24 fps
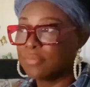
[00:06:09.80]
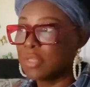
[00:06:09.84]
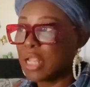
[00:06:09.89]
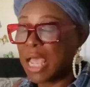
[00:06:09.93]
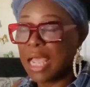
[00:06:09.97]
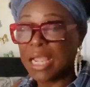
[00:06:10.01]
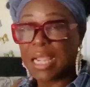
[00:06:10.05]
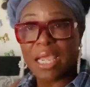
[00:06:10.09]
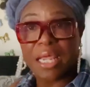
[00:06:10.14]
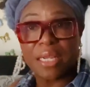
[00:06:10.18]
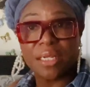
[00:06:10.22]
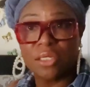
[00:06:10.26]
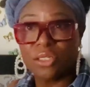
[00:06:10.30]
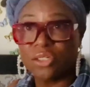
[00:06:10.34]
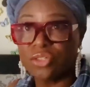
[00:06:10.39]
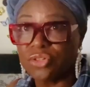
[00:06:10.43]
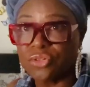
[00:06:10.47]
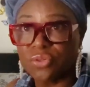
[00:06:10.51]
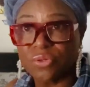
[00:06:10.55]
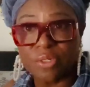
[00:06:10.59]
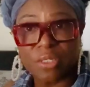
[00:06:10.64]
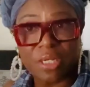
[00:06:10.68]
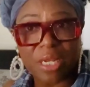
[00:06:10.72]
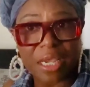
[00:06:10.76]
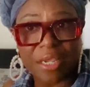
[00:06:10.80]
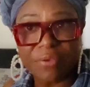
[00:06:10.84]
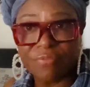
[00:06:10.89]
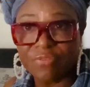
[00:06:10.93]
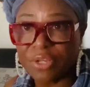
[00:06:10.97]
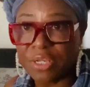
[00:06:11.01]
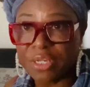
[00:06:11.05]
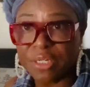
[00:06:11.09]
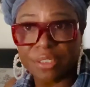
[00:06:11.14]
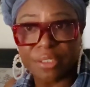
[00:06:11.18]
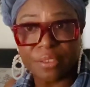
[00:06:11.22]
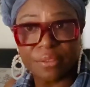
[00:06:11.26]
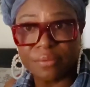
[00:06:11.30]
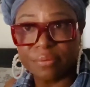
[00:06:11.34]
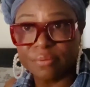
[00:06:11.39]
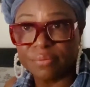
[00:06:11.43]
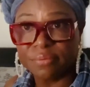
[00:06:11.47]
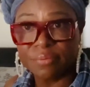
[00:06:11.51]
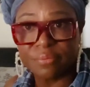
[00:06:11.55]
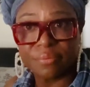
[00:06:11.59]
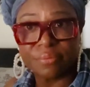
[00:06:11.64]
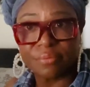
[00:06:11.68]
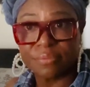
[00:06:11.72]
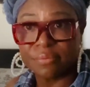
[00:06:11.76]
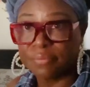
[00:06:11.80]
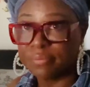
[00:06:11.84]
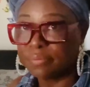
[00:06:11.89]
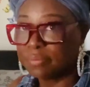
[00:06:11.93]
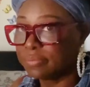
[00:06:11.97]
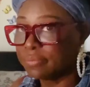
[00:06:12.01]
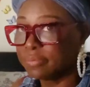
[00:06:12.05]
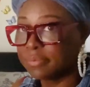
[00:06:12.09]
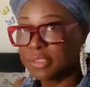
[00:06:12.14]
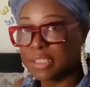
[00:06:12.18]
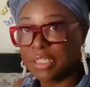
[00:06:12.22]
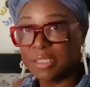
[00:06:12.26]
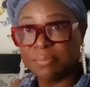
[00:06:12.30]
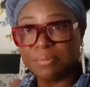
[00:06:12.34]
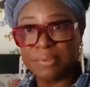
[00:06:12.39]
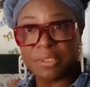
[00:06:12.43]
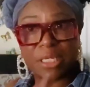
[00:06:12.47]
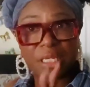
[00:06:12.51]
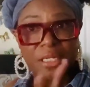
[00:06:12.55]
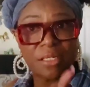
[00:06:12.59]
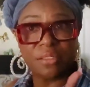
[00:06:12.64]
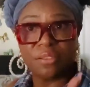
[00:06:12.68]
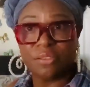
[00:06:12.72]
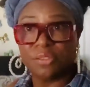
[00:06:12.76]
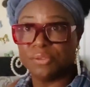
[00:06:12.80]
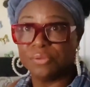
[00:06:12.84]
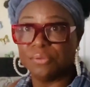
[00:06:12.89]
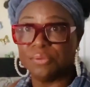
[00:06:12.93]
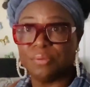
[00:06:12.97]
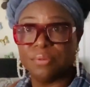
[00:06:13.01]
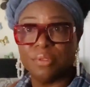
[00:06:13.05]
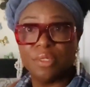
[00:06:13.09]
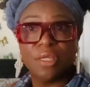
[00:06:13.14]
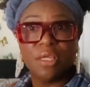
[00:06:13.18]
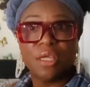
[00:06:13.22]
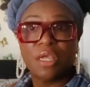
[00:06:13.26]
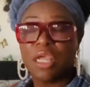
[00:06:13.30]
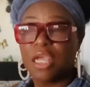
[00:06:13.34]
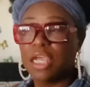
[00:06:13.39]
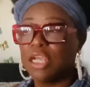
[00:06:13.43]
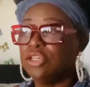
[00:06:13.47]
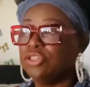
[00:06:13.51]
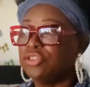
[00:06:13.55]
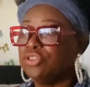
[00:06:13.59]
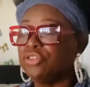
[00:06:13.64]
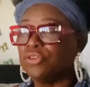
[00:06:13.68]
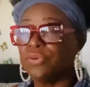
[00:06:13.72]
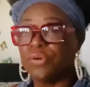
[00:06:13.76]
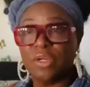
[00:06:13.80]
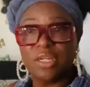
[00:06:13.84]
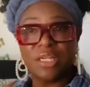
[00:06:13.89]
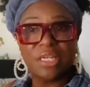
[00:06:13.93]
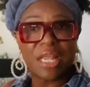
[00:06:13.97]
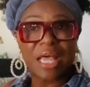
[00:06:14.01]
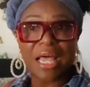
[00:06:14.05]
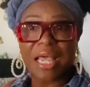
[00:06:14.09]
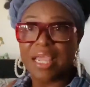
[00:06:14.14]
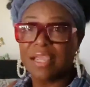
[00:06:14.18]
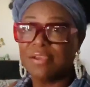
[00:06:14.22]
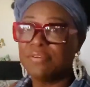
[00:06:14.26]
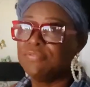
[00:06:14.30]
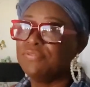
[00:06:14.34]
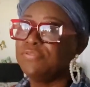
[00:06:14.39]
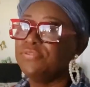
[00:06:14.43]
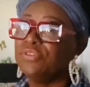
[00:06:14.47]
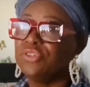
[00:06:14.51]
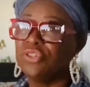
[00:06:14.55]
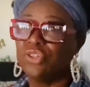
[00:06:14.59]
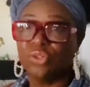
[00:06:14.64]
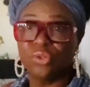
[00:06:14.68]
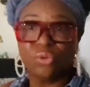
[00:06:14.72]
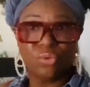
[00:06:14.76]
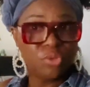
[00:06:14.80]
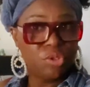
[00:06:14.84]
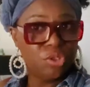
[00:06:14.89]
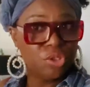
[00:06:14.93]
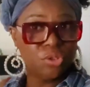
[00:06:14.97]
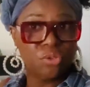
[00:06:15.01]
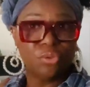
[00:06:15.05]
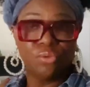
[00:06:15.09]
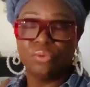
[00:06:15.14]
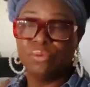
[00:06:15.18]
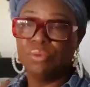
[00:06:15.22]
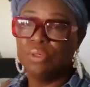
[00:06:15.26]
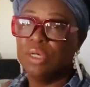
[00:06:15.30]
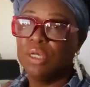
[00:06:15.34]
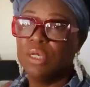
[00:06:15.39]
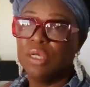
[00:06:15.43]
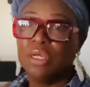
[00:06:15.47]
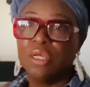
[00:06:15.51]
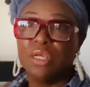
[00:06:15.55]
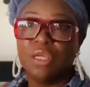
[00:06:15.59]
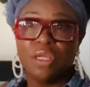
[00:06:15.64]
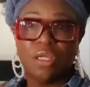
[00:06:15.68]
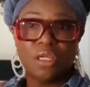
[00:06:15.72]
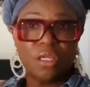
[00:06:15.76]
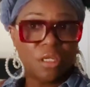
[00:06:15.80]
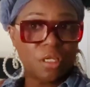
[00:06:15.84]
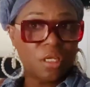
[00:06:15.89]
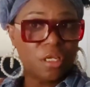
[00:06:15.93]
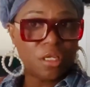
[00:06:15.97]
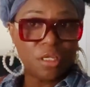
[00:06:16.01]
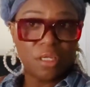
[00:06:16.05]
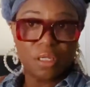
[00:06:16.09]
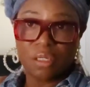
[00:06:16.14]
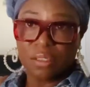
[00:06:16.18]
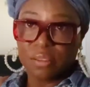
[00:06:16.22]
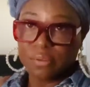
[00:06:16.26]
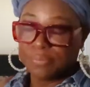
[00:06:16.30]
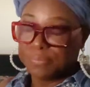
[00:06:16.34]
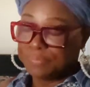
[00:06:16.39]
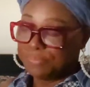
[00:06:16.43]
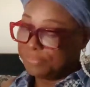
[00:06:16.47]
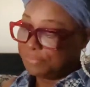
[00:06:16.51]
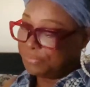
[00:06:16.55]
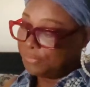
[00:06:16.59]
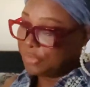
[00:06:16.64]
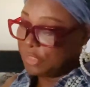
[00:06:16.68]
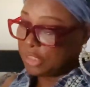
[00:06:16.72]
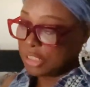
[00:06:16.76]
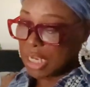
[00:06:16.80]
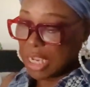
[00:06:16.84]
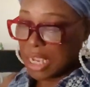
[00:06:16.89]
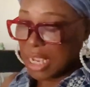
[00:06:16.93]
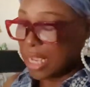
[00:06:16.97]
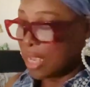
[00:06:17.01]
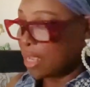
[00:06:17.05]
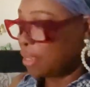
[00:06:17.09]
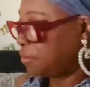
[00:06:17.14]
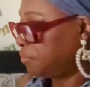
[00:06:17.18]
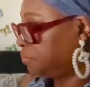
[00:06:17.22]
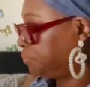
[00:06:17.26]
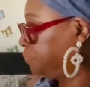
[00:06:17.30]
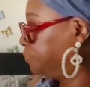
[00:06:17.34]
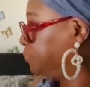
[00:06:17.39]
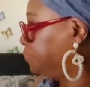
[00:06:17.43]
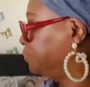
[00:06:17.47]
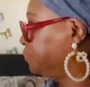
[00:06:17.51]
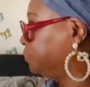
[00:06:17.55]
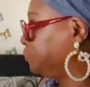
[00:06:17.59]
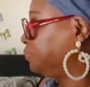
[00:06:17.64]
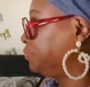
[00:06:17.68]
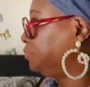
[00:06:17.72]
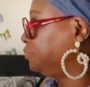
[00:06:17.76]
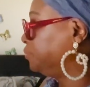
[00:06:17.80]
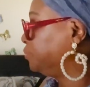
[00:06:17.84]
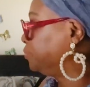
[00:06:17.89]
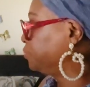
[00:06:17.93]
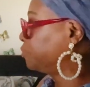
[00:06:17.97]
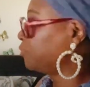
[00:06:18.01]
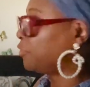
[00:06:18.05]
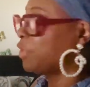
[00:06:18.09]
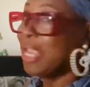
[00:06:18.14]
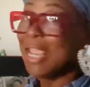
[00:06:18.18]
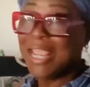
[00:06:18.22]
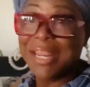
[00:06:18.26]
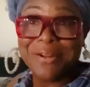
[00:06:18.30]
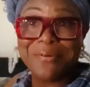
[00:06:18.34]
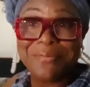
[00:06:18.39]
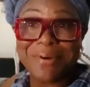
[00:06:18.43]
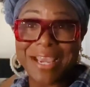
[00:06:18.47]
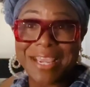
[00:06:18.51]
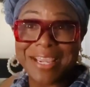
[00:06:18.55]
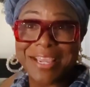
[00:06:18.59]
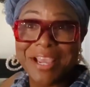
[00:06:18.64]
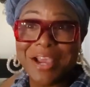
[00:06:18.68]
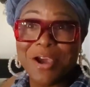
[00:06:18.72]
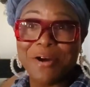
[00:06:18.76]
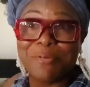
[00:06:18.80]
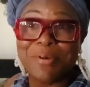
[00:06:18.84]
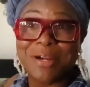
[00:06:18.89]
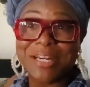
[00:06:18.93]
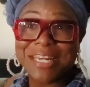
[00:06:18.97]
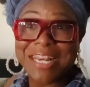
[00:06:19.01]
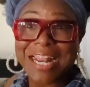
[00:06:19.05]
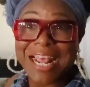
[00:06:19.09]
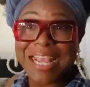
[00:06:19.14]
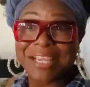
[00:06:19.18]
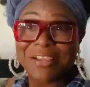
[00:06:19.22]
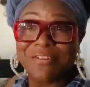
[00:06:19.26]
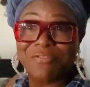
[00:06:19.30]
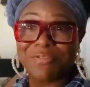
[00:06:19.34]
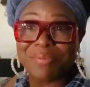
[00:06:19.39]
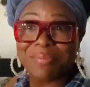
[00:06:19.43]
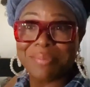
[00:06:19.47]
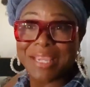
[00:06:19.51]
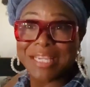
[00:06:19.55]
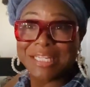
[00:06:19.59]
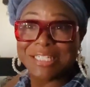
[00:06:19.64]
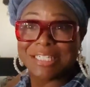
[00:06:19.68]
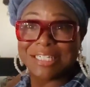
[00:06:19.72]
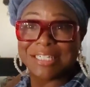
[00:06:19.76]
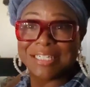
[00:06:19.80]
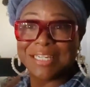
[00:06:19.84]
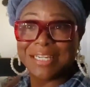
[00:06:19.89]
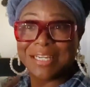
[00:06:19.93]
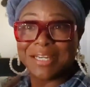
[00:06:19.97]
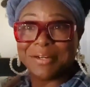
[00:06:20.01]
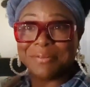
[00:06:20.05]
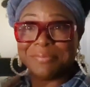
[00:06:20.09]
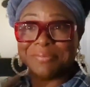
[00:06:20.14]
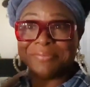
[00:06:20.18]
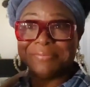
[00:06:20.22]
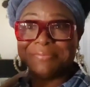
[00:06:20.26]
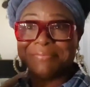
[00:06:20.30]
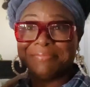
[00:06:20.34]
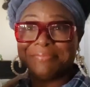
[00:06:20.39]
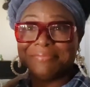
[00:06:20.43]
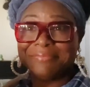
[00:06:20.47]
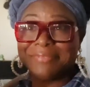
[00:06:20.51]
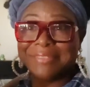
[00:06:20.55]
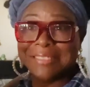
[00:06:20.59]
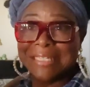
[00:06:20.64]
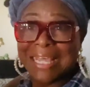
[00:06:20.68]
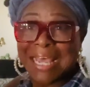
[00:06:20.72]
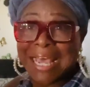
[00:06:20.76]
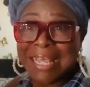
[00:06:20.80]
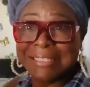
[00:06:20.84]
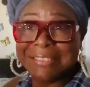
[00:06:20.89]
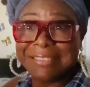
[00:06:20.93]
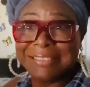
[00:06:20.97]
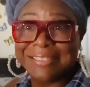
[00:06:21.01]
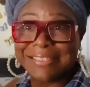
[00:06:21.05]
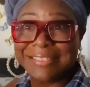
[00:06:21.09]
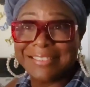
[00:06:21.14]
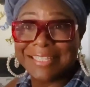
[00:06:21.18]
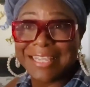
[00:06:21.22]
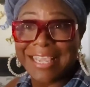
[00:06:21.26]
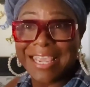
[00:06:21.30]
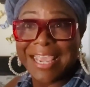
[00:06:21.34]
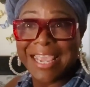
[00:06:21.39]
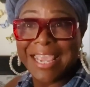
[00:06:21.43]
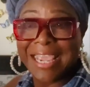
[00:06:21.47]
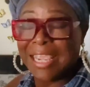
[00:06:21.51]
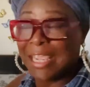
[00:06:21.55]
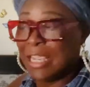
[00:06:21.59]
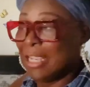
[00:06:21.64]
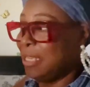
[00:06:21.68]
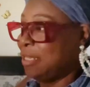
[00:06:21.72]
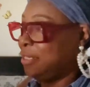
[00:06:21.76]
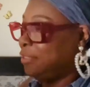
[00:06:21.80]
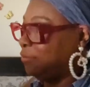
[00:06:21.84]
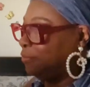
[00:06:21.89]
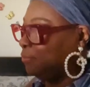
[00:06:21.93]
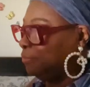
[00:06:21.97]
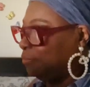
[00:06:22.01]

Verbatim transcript: I gotta enjoy life, honey. Keep telling you. Enjoy life. Do you. Child. Anyway, what did I get from H&M? Let's see.